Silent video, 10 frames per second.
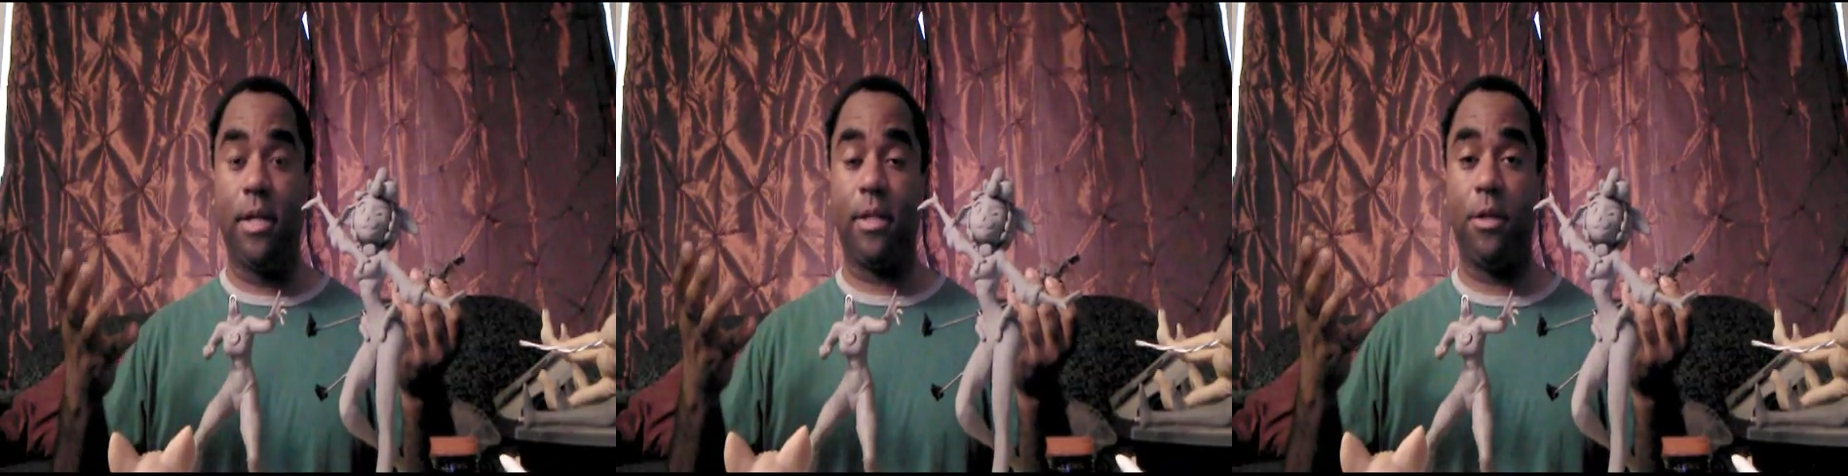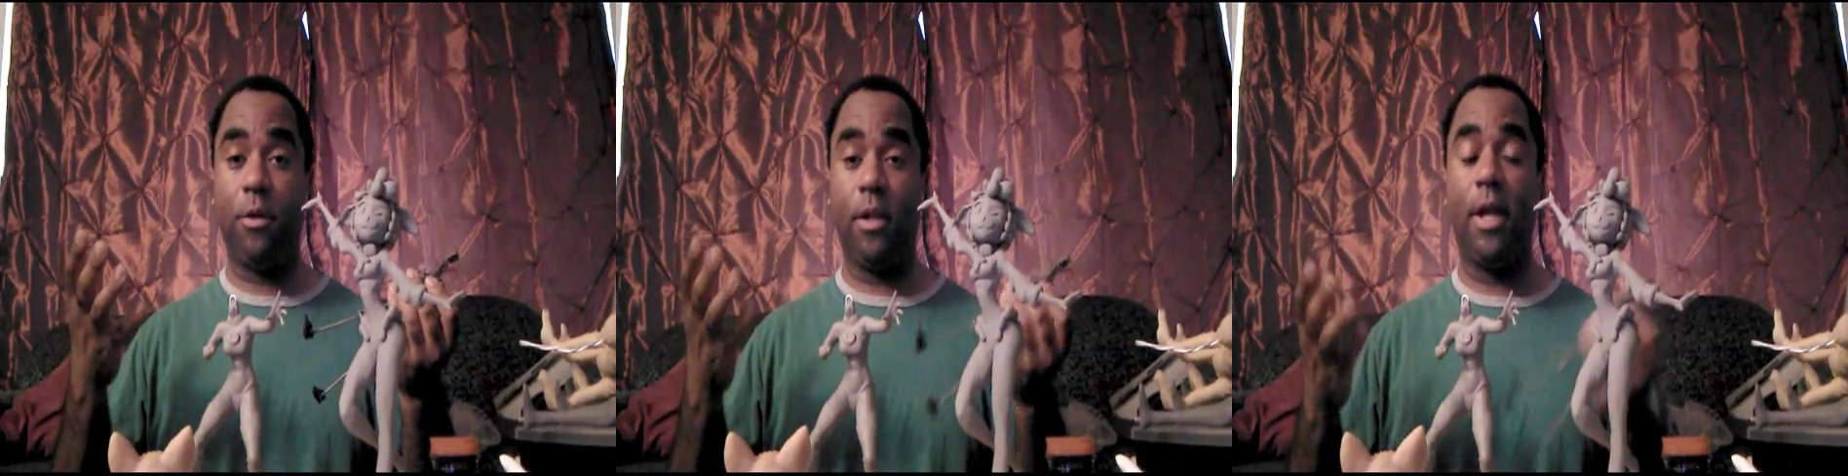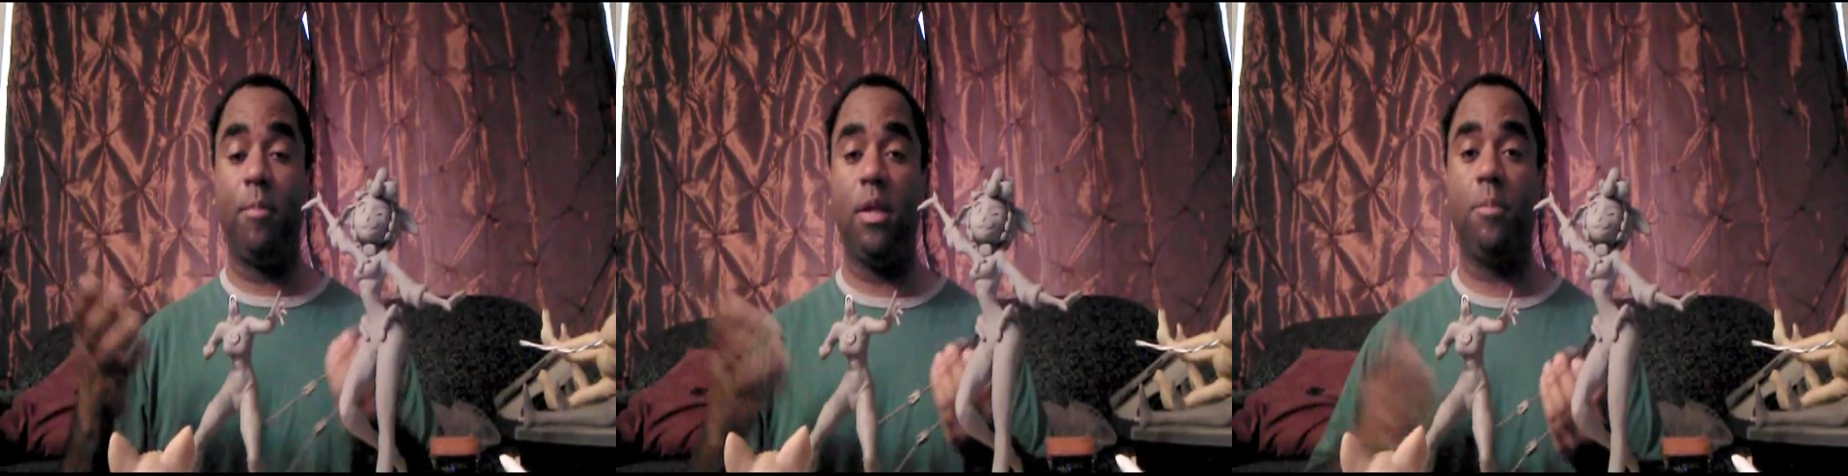Because I know a
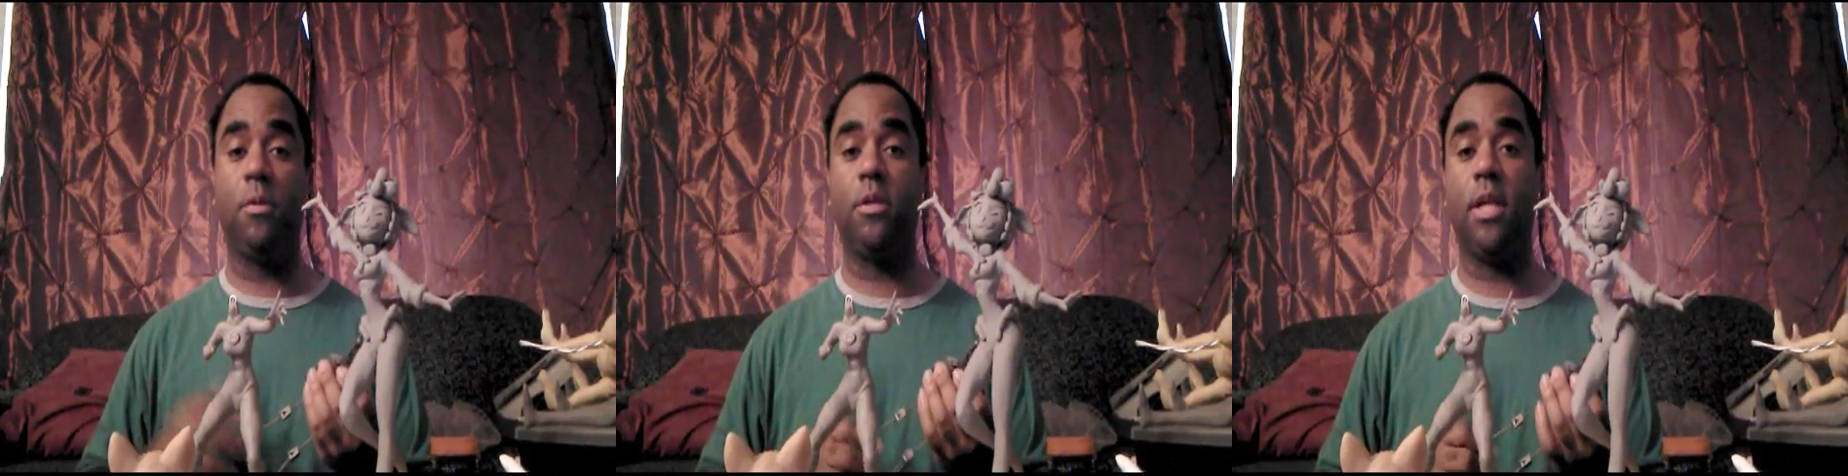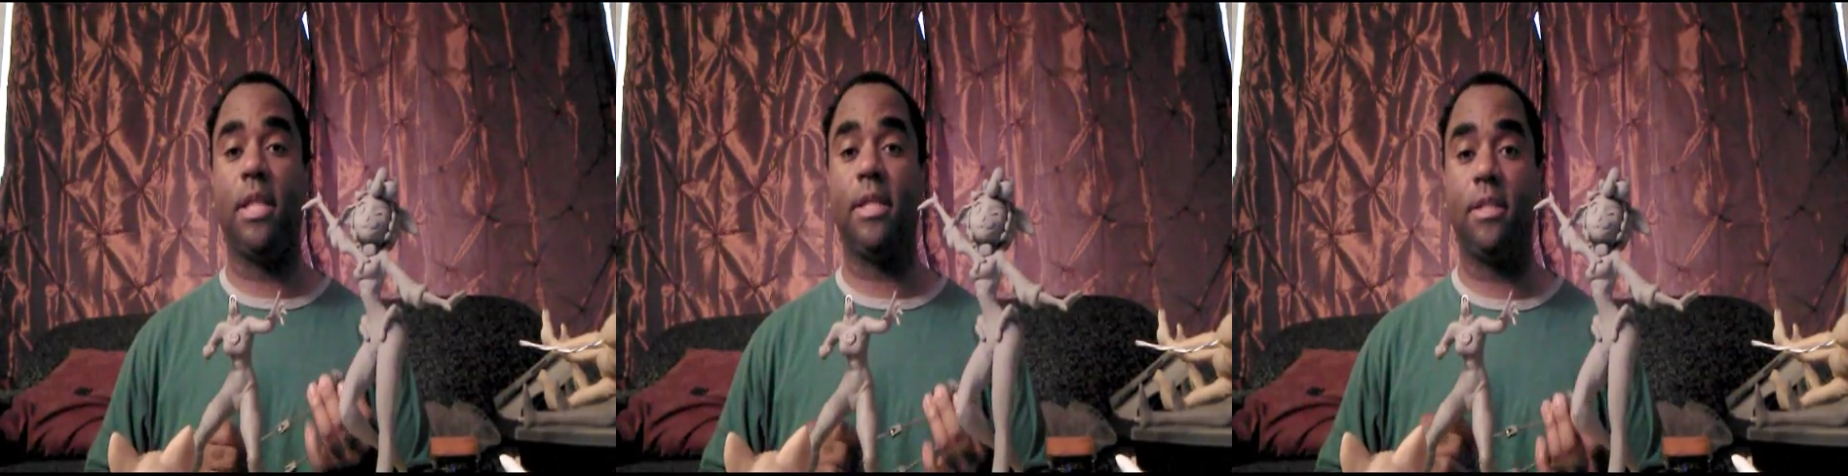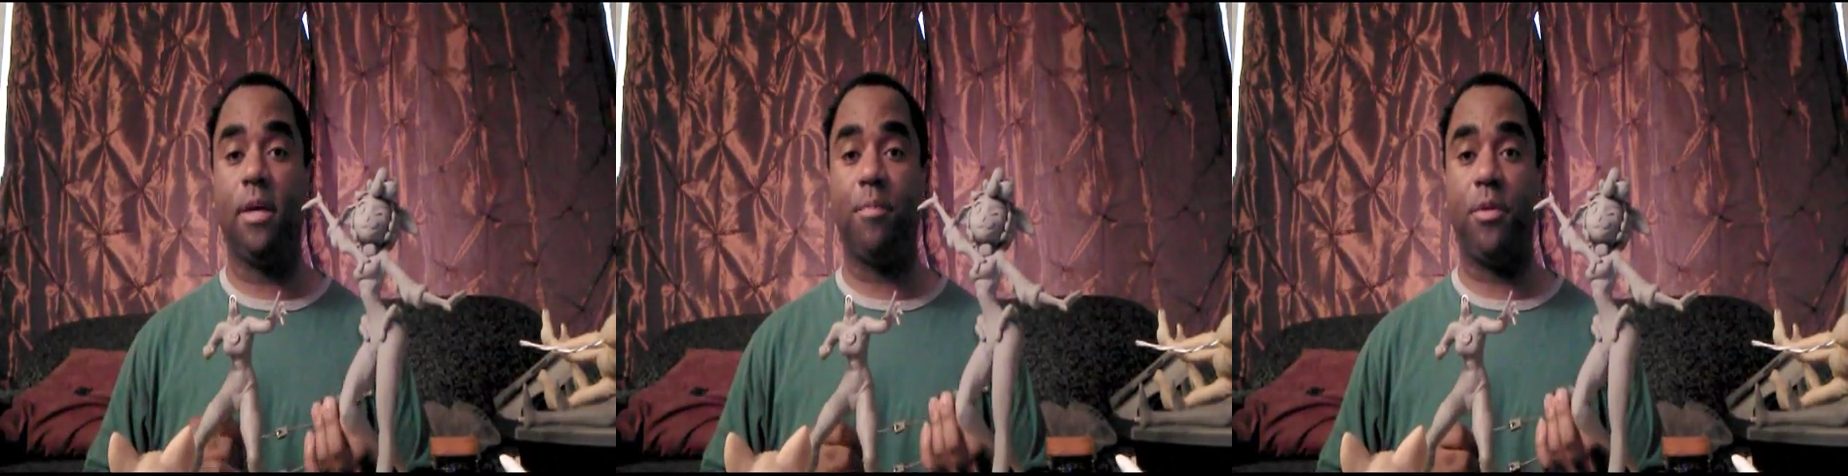lot of people say that
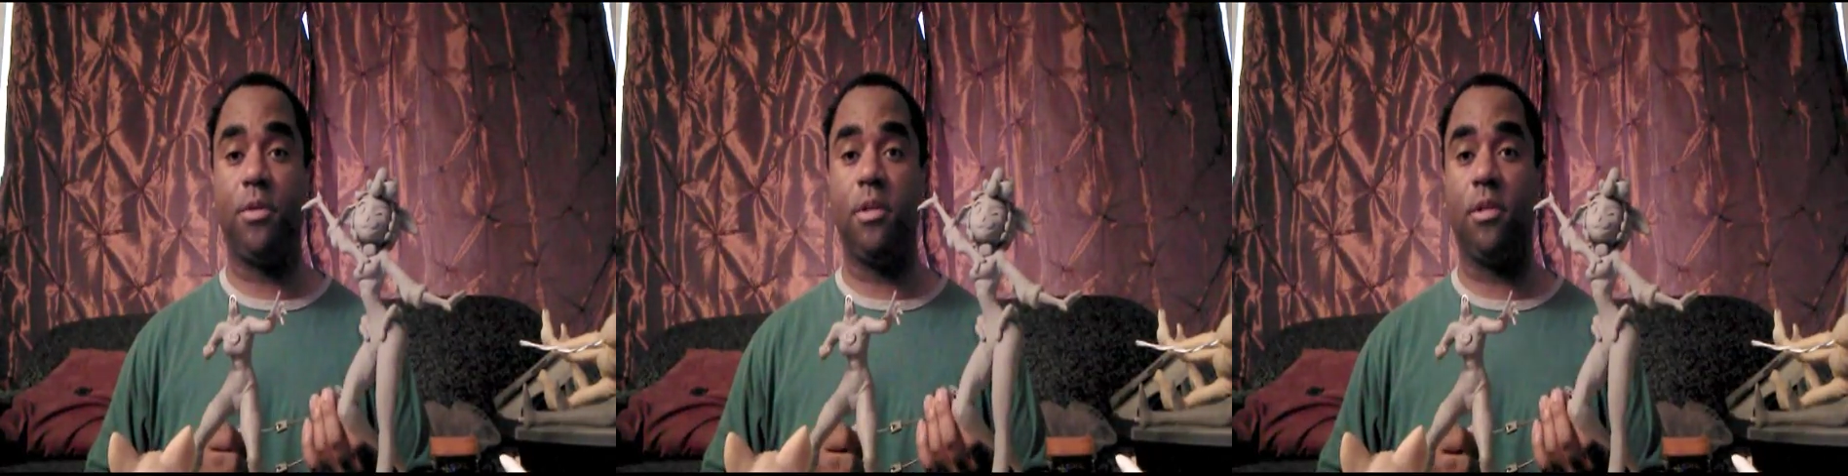stop motion